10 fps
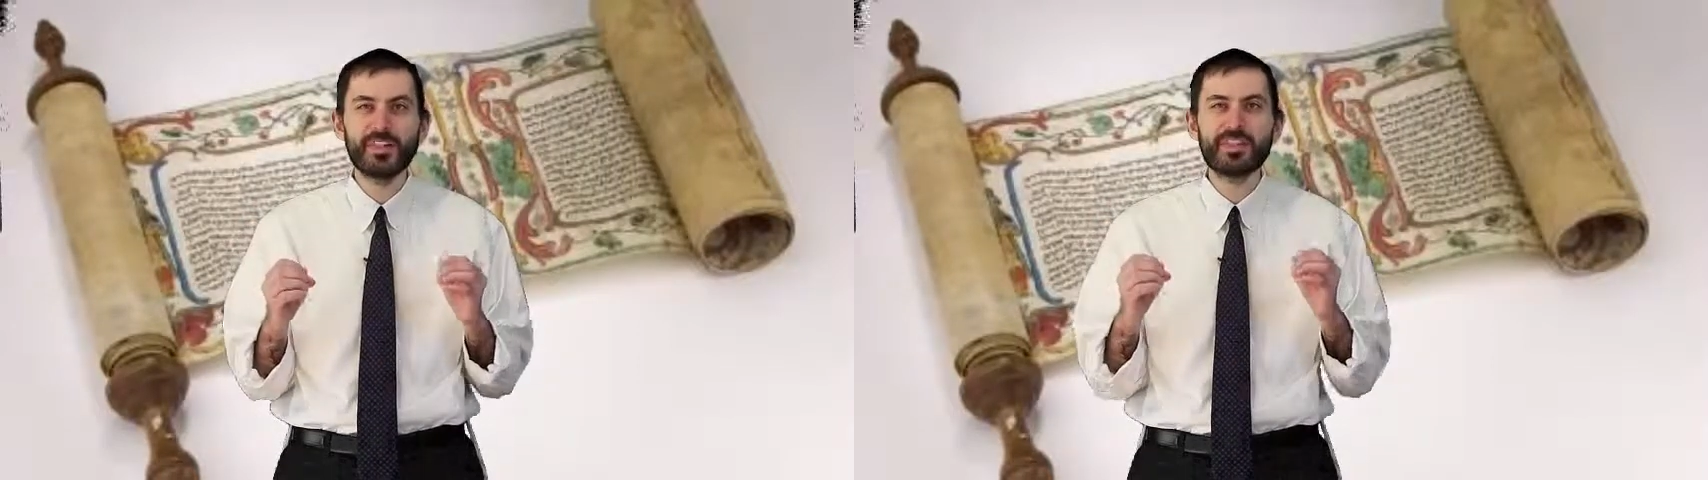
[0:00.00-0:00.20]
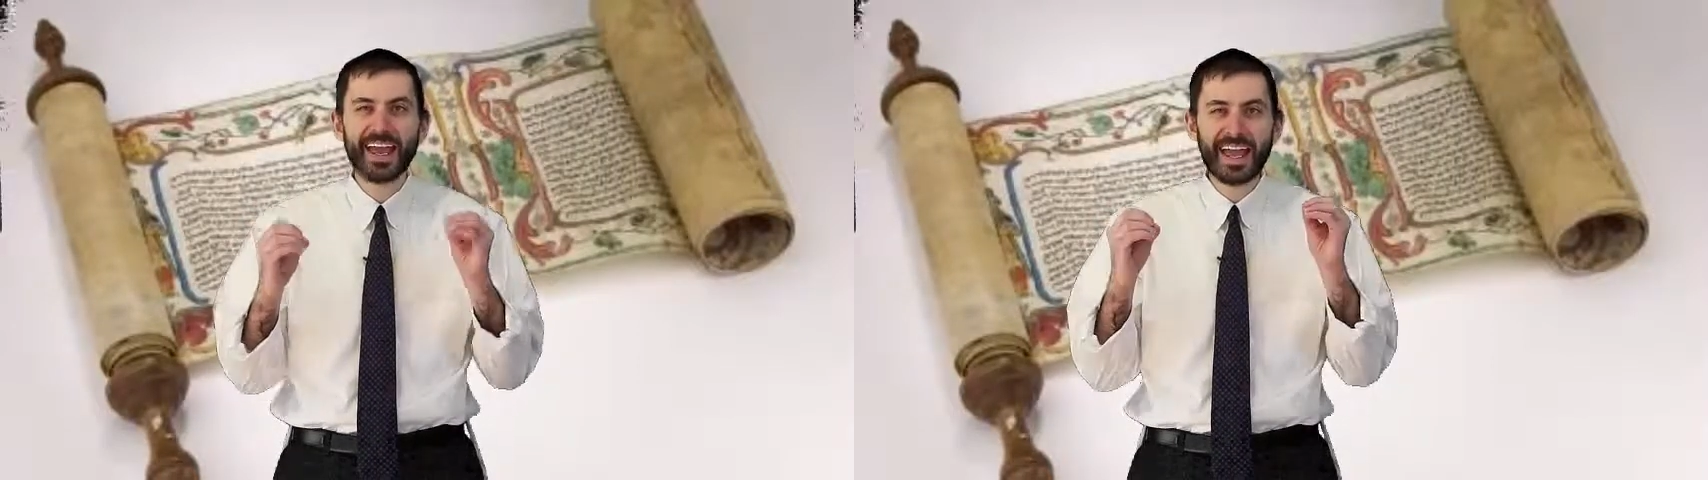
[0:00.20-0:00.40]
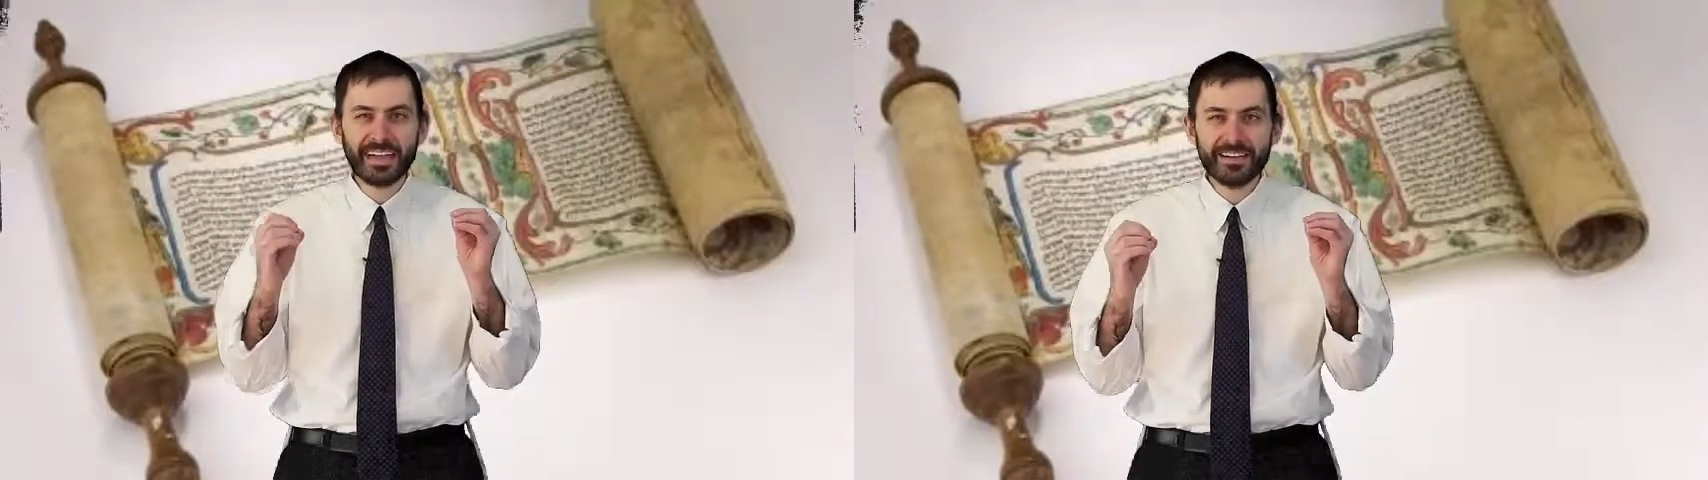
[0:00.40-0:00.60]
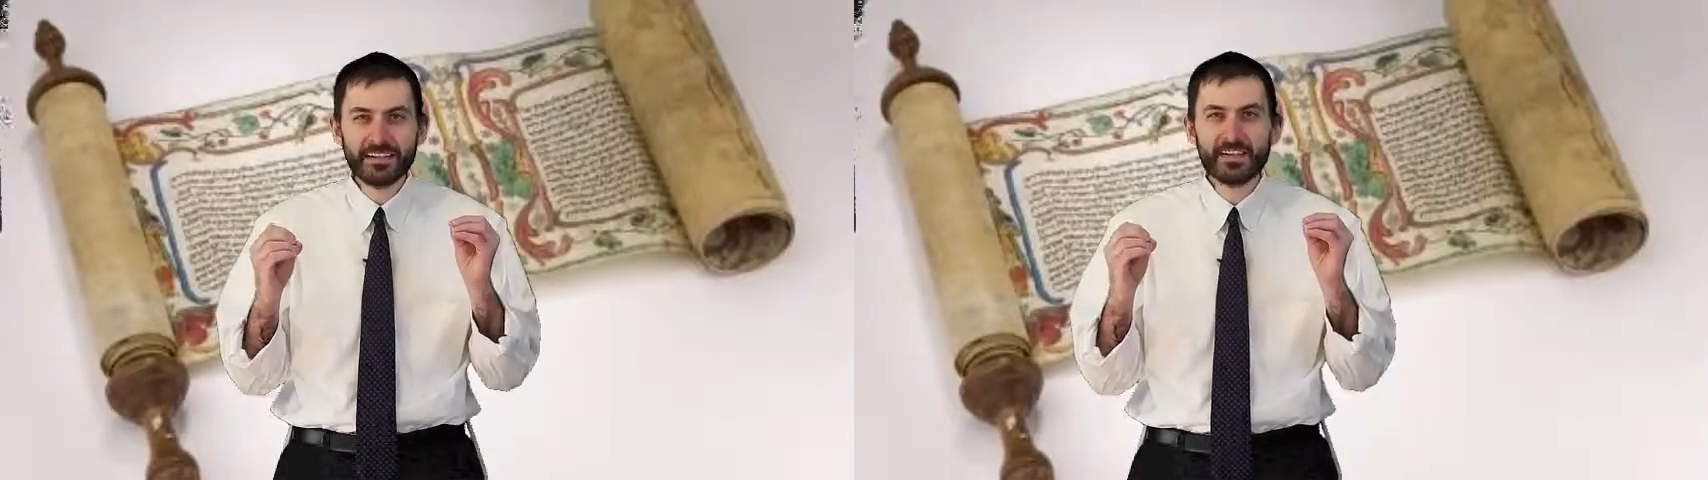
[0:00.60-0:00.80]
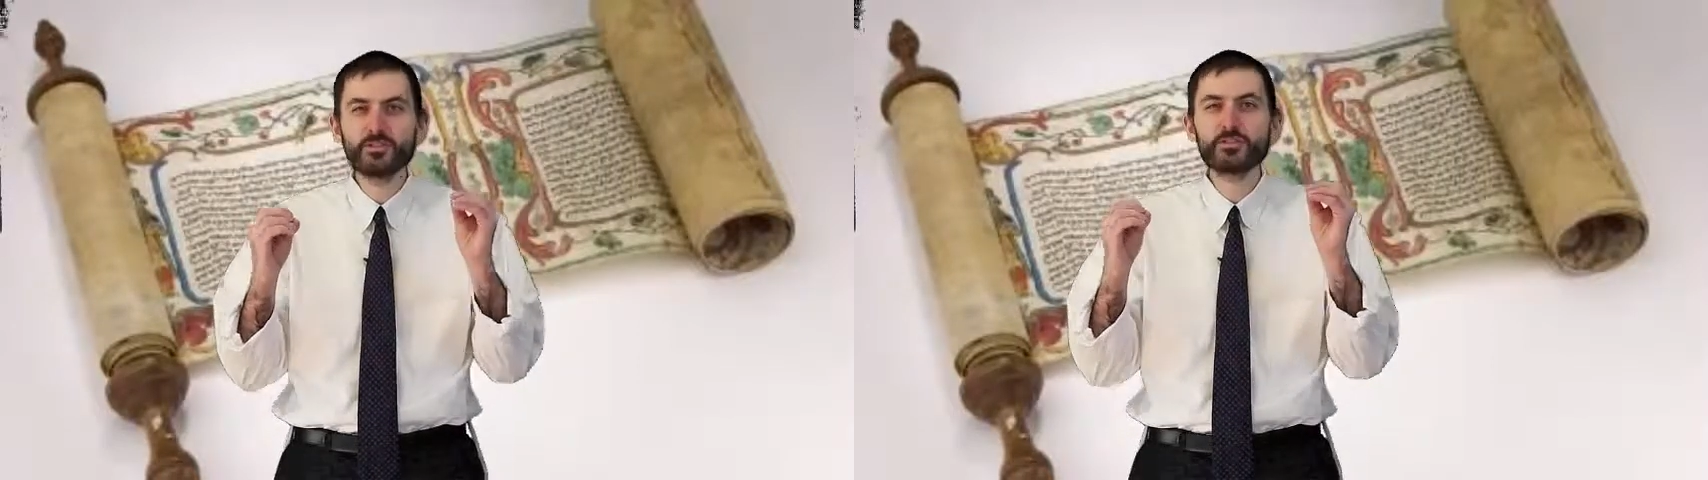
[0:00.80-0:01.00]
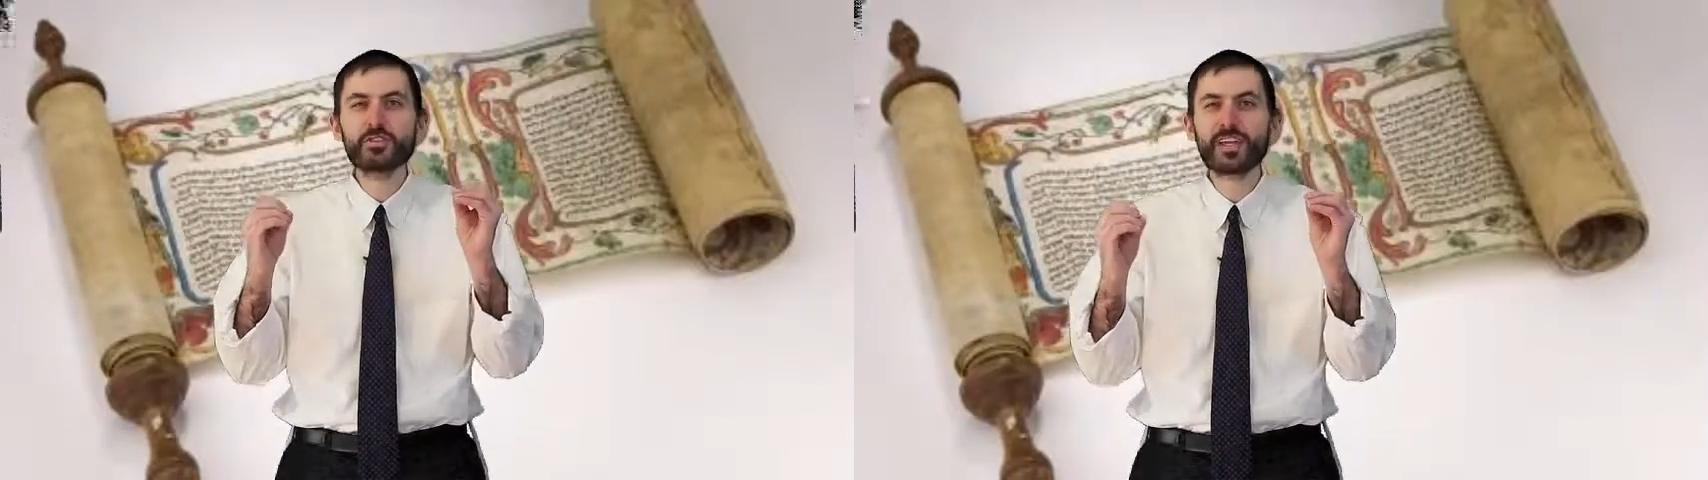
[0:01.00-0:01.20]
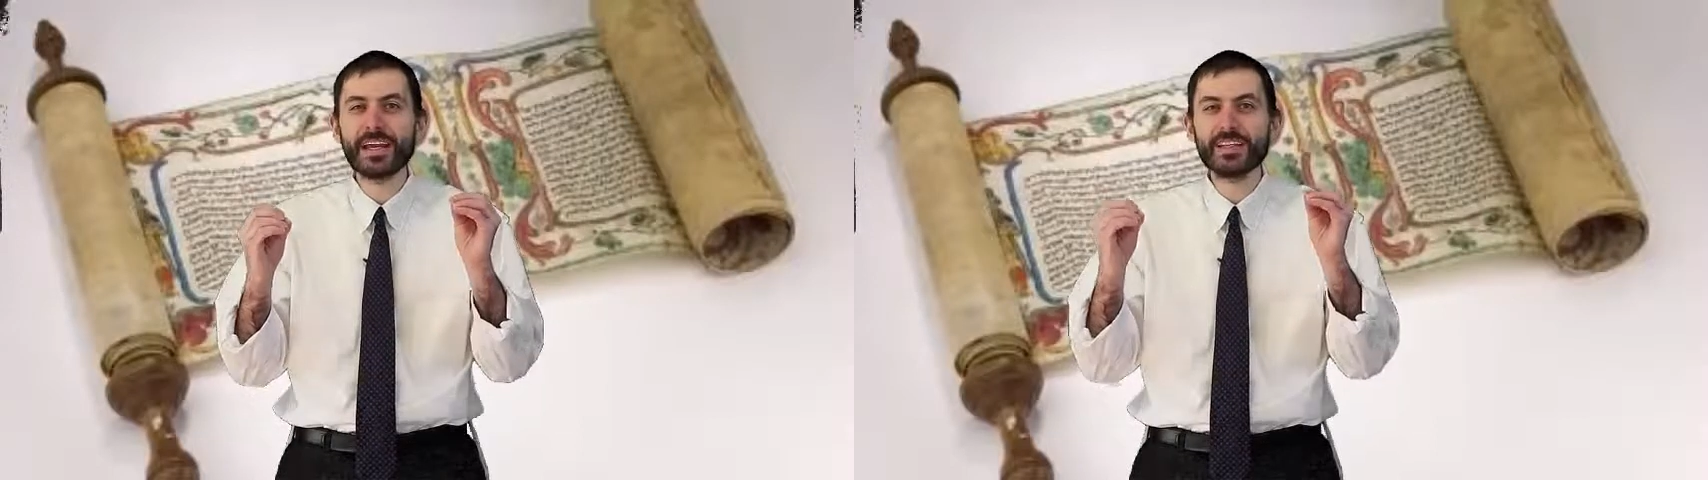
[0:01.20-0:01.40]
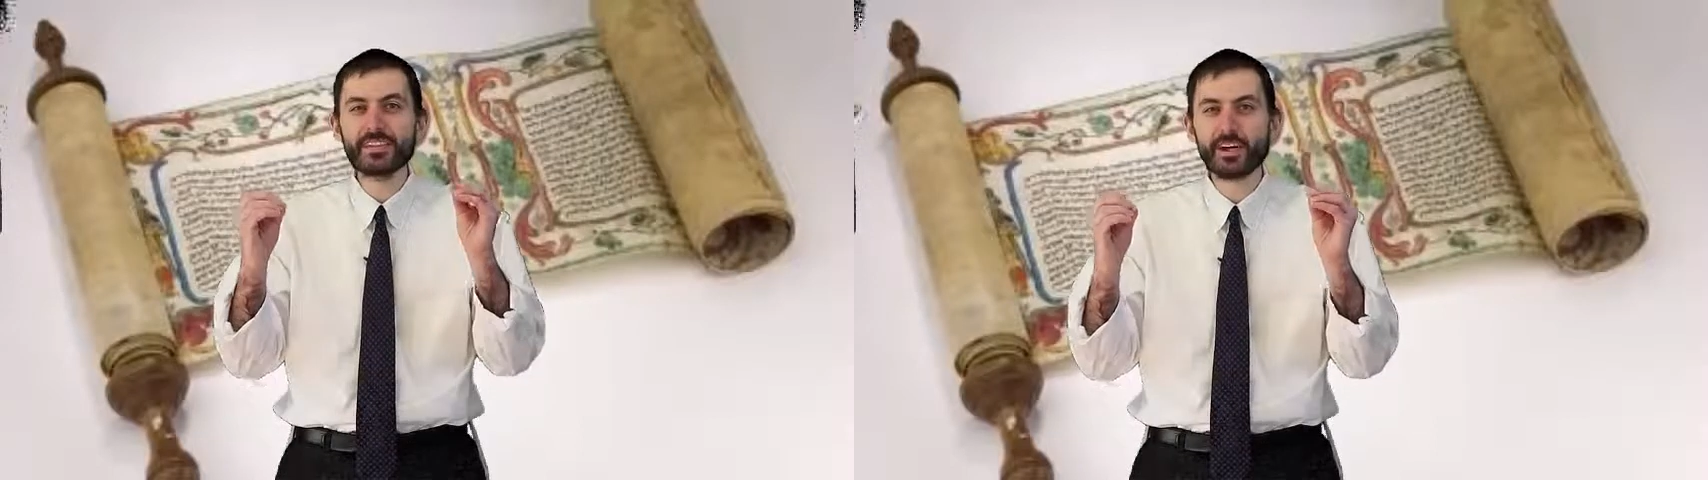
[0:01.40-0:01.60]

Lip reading: the energy to change